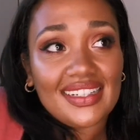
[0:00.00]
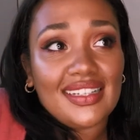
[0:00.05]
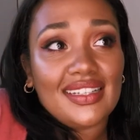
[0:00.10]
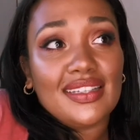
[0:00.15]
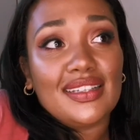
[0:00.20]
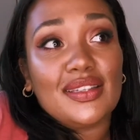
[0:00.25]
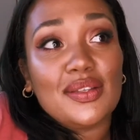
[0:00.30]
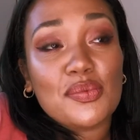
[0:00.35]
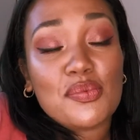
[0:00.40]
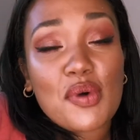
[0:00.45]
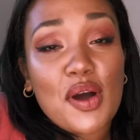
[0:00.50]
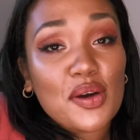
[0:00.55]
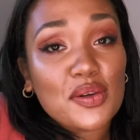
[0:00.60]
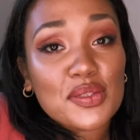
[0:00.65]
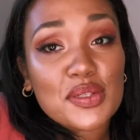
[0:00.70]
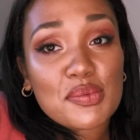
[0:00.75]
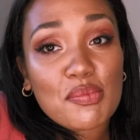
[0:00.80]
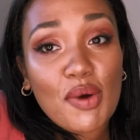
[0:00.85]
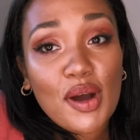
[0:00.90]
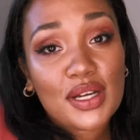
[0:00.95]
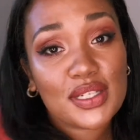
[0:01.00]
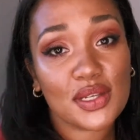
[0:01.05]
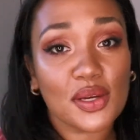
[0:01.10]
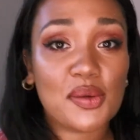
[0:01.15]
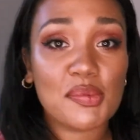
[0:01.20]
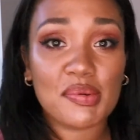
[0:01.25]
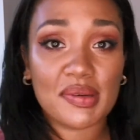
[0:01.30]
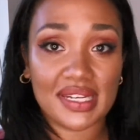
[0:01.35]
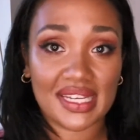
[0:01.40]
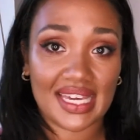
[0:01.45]
the world's wide
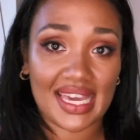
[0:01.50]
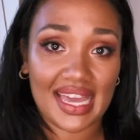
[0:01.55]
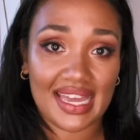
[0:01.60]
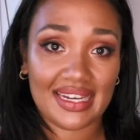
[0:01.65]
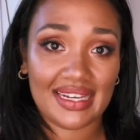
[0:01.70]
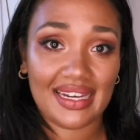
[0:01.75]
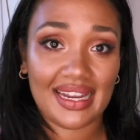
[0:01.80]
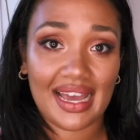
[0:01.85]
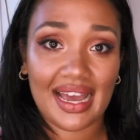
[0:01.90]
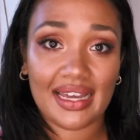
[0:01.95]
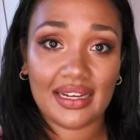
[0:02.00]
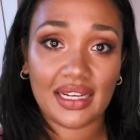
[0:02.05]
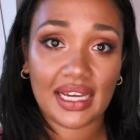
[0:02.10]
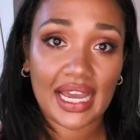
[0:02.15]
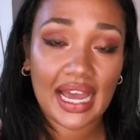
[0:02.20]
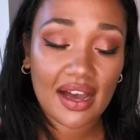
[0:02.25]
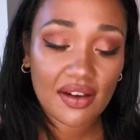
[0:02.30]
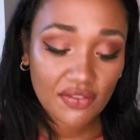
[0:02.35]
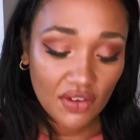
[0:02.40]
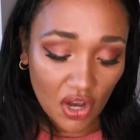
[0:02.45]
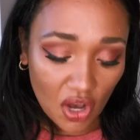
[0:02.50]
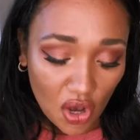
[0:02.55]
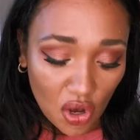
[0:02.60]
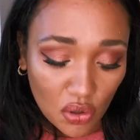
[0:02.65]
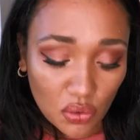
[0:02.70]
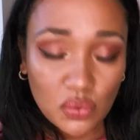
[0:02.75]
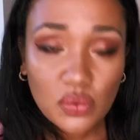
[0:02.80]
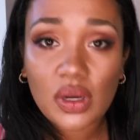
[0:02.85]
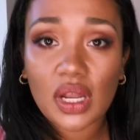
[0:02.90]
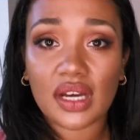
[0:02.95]
open again and I have a
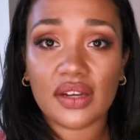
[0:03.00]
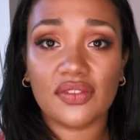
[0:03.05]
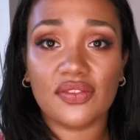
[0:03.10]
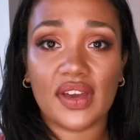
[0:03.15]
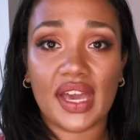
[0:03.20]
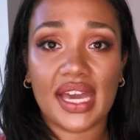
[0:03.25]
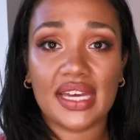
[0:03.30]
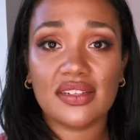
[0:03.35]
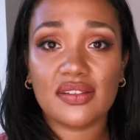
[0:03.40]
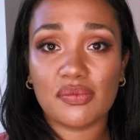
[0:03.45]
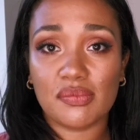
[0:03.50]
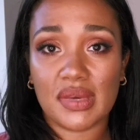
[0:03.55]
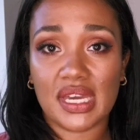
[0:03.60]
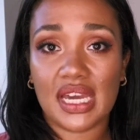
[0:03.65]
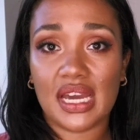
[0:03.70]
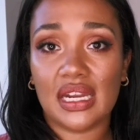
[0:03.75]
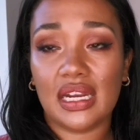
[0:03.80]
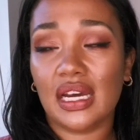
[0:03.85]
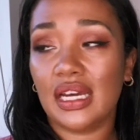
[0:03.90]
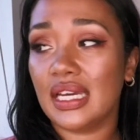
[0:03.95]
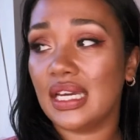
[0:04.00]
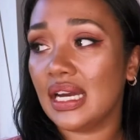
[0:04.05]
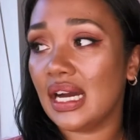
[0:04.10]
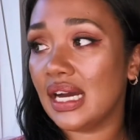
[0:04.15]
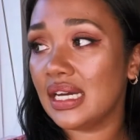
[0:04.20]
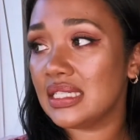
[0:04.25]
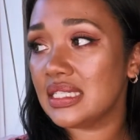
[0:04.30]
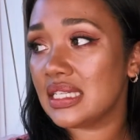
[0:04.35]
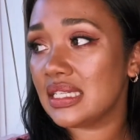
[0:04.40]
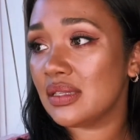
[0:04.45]
whole life ahead of me, and
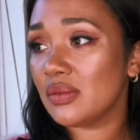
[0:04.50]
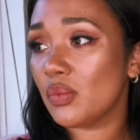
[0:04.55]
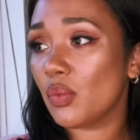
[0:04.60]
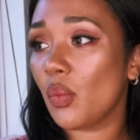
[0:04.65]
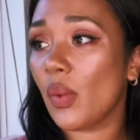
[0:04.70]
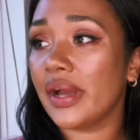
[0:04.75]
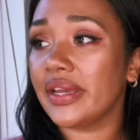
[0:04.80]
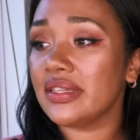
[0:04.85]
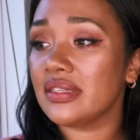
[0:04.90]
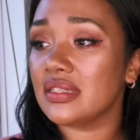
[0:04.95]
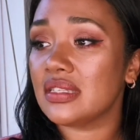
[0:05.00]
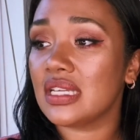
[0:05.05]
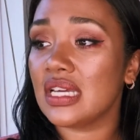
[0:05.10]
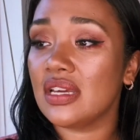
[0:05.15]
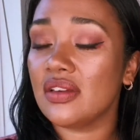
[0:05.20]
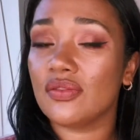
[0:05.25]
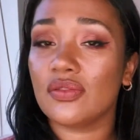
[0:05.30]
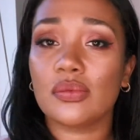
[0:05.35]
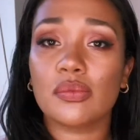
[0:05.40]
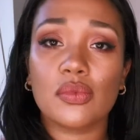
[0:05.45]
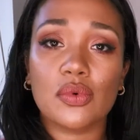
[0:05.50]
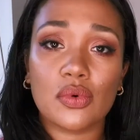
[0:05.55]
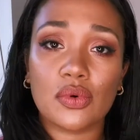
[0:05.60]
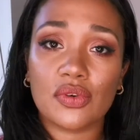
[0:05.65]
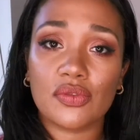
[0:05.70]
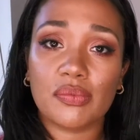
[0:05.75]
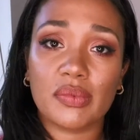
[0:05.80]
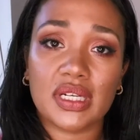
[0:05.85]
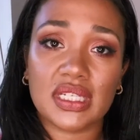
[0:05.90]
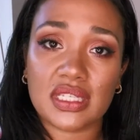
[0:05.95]
I didn't waste even more
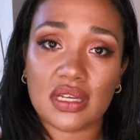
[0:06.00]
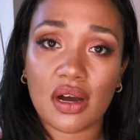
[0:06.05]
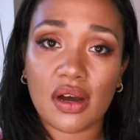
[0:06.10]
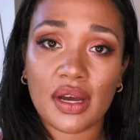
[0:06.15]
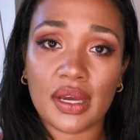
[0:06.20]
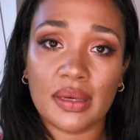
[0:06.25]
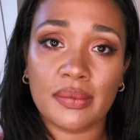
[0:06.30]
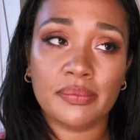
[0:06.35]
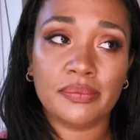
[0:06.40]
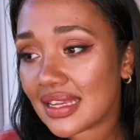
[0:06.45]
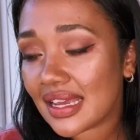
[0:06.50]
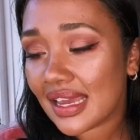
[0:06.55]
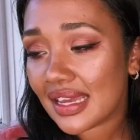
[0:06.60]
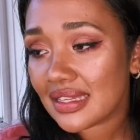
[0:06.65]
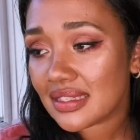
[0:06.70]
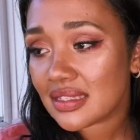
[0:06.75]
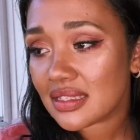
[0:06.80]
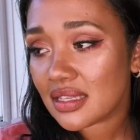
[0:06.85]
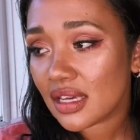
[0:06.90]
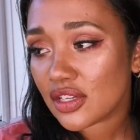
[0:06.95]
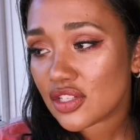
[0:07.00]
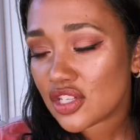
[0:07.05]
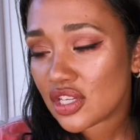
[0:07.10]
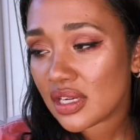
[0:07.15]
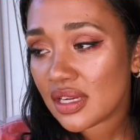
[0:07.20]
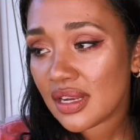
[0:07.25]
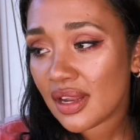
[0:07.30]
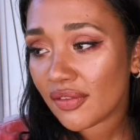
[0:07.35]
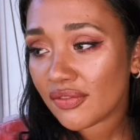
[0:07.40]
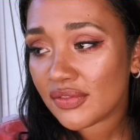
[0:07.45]
of my time. It's such a
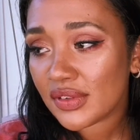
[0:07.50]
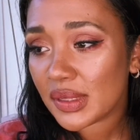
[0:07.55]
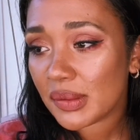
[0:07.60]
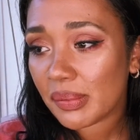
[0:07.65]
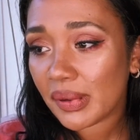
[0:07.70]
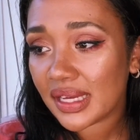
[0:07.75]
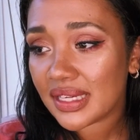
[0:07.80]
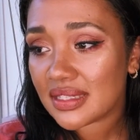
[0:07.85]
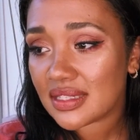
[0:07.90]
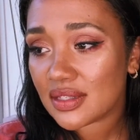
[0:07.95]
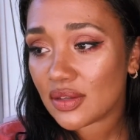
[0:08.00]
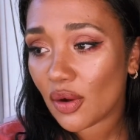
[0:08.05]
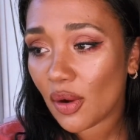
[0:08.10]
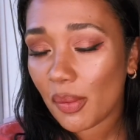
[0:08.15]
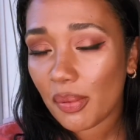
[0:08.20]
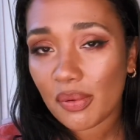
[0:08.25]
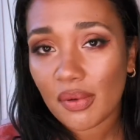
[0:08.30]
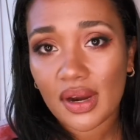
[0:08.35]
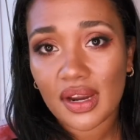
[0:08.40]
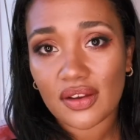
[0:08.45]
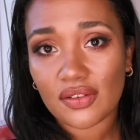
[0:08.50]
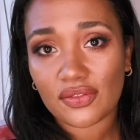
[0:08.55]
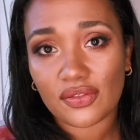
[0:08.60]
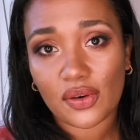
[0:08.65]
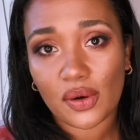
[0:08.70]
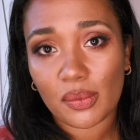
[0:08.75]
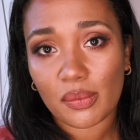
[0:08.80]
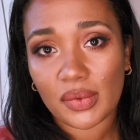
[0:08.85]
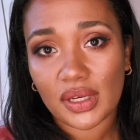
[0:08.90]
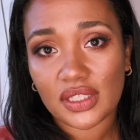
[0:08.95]
lovely place to operate
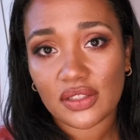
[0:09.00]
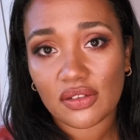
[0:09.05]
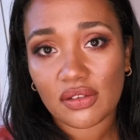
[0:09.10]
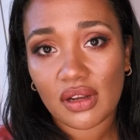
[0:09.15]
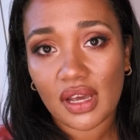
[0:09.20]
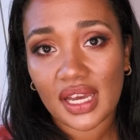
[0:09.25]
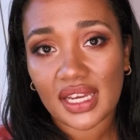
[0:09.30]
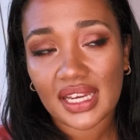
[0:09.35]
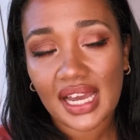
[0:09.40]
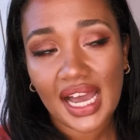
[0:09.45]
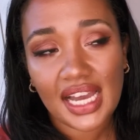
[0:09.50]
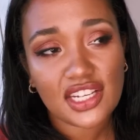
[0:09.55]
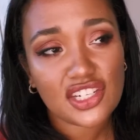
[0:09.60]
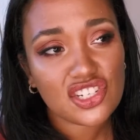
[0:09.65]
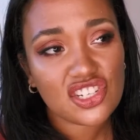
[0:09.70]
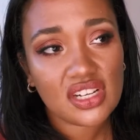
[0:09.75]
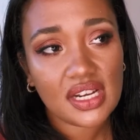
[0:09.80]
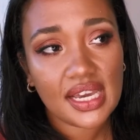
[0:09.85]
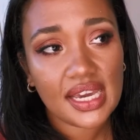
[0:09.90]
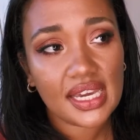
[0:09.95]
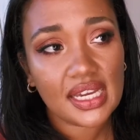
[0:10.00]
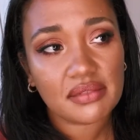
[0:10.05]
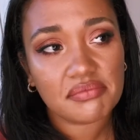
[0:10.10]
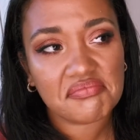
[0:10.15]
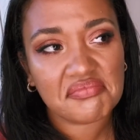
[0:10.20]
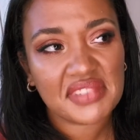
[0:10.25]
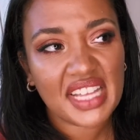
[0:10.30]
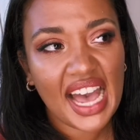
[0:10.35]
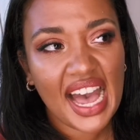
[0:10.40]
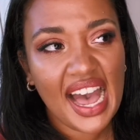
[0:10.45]
from when you're like, actually,
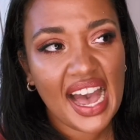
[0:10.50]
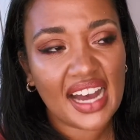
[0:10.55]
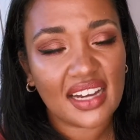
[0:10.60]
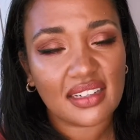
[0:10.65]
nah,